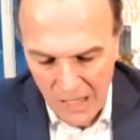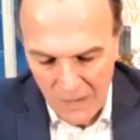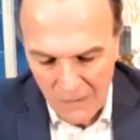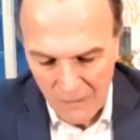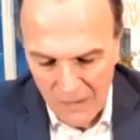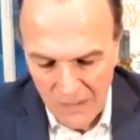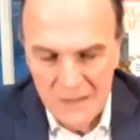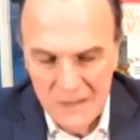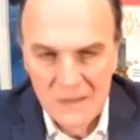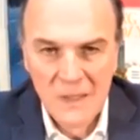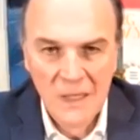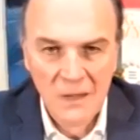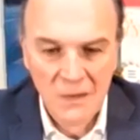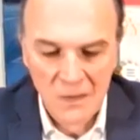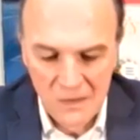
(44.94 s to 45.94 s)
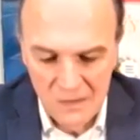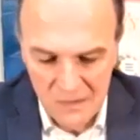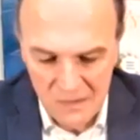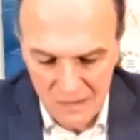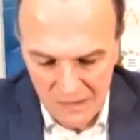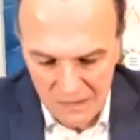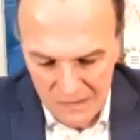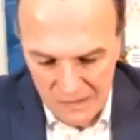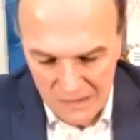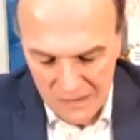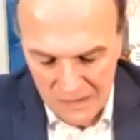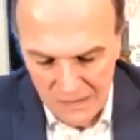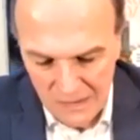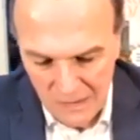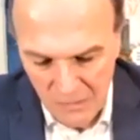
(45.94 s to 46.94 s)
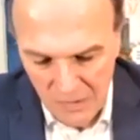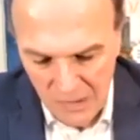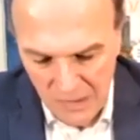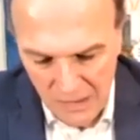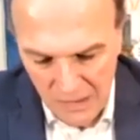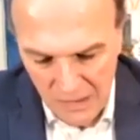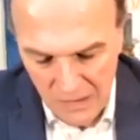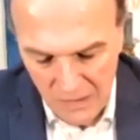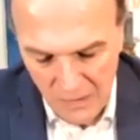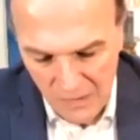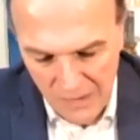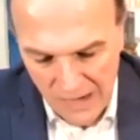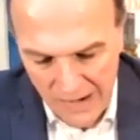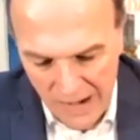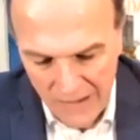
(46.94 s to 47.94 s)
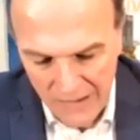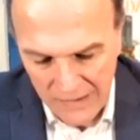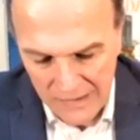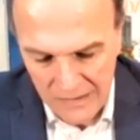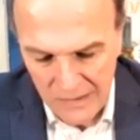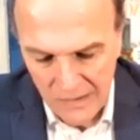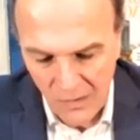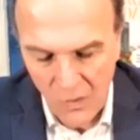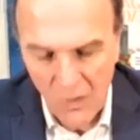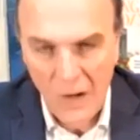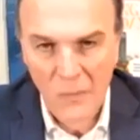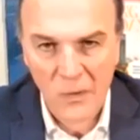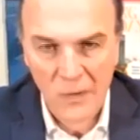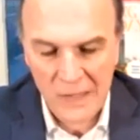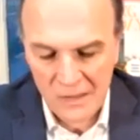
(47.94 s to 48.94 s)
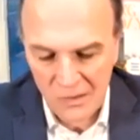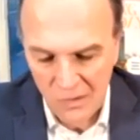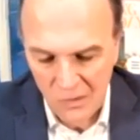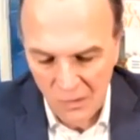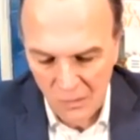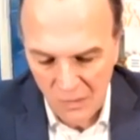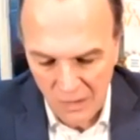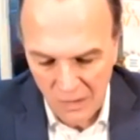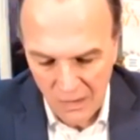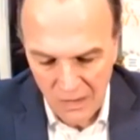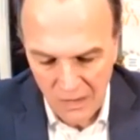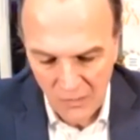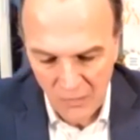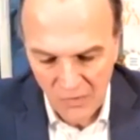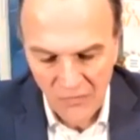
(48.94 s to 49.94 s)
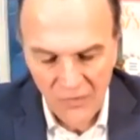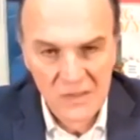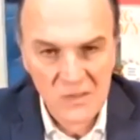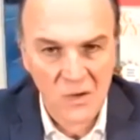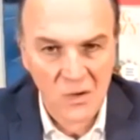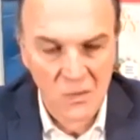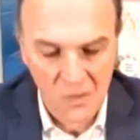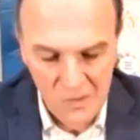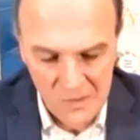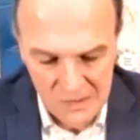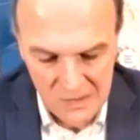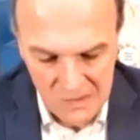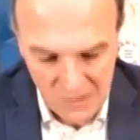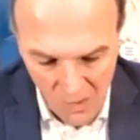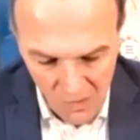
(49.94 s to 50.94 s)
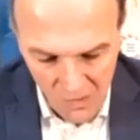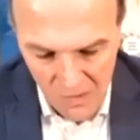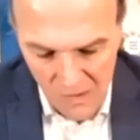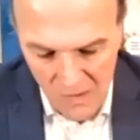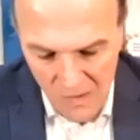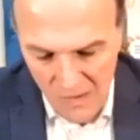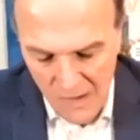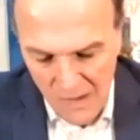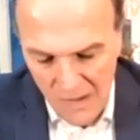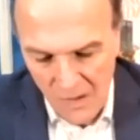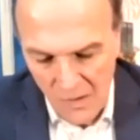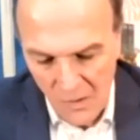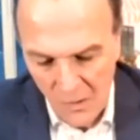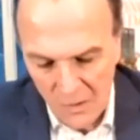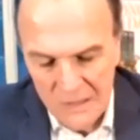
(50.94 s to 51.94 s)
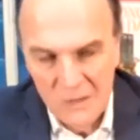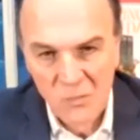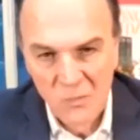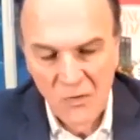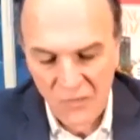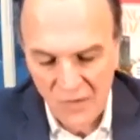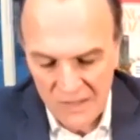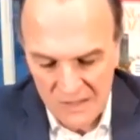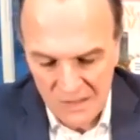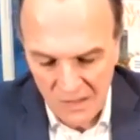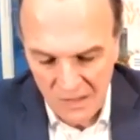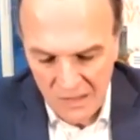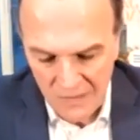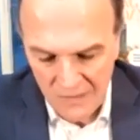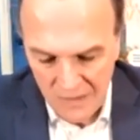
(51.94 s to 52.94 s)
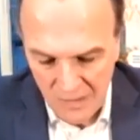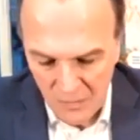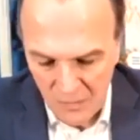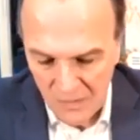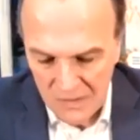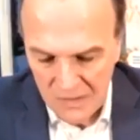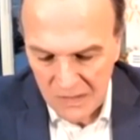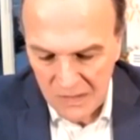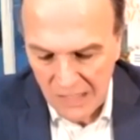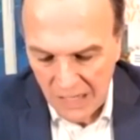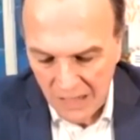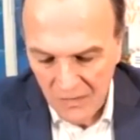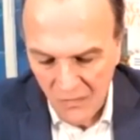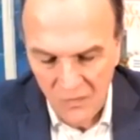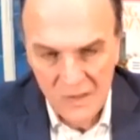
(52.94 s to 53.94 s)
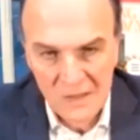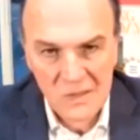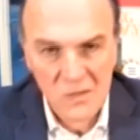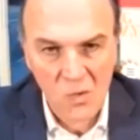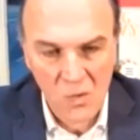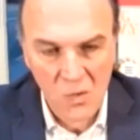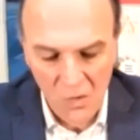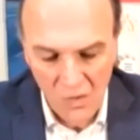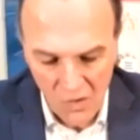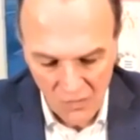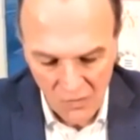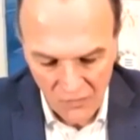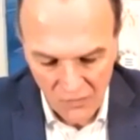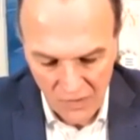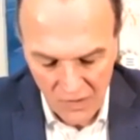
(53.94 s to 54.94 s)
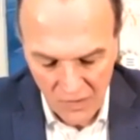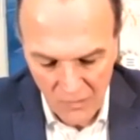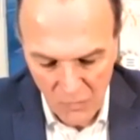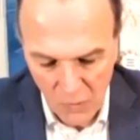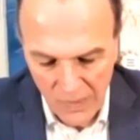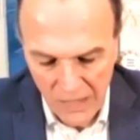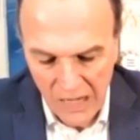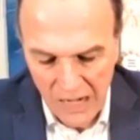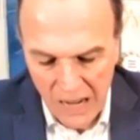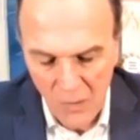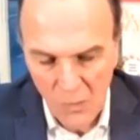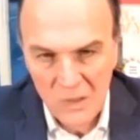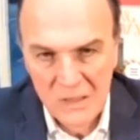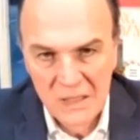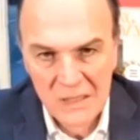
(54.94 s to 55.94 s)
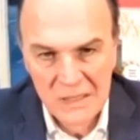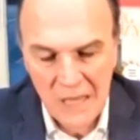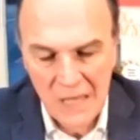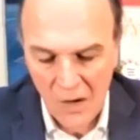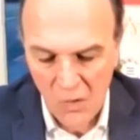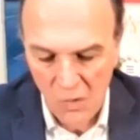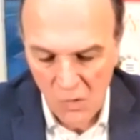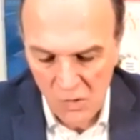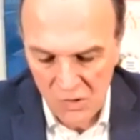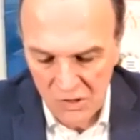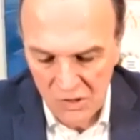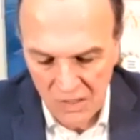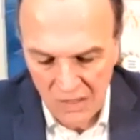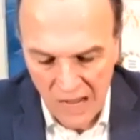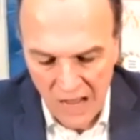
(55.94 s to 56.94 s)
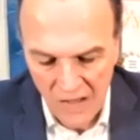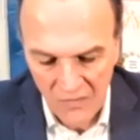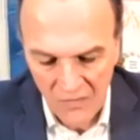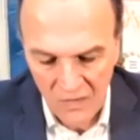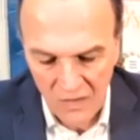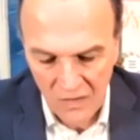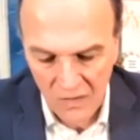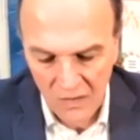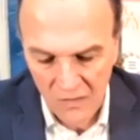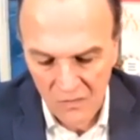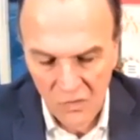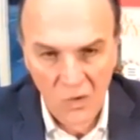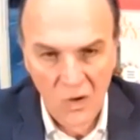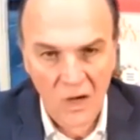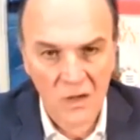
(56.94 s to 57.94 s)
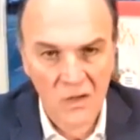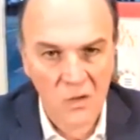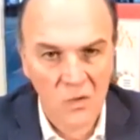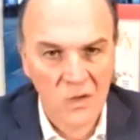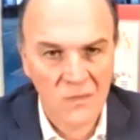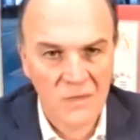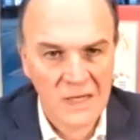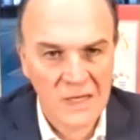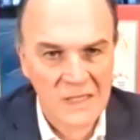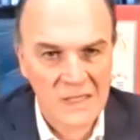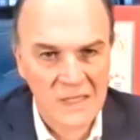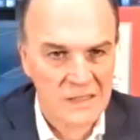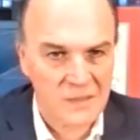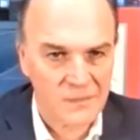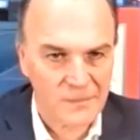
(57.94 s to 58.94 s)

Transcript: This series is being organized in collaboration with Professor Rosi, who is professor and deputy head of the School of Modern Languages and Culture at the Durham University.